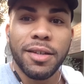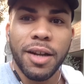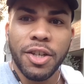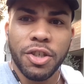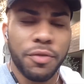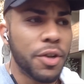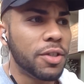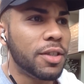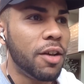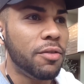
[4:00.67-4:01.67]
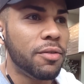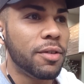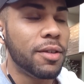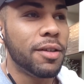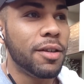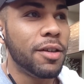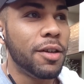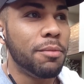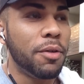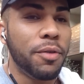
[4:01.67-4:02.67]
Not just for yourself,
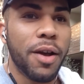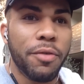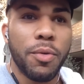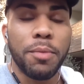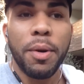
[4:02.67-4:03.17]
but for everyone.